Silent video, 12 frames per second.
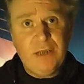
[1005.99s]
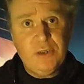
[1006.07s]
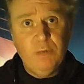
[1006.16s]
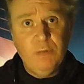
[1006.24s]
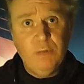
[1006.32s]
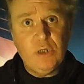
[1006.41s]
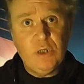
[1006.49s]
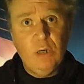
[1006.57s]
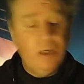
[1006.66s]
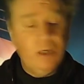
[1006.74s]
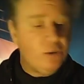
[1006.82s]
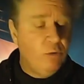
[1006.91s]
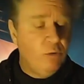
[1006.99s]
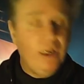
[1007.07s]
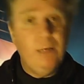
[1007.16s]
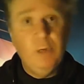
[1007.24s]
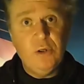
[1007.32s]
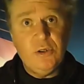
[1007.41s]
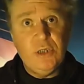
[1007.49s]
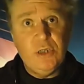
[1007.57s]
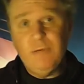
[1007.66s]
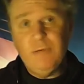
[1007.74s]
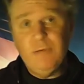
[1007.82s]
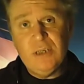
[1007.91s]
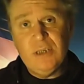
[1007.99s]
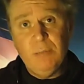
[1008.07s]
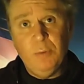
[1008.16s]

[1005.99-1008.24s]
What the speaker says: so let's create an emergency. It's very simple.